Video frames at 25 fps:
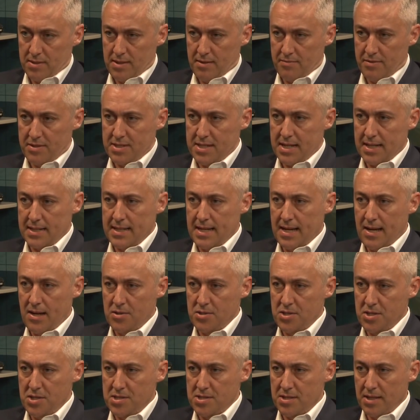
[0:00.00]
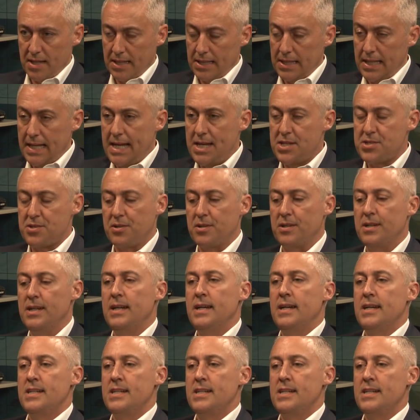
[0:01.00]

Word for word: different technologies like laser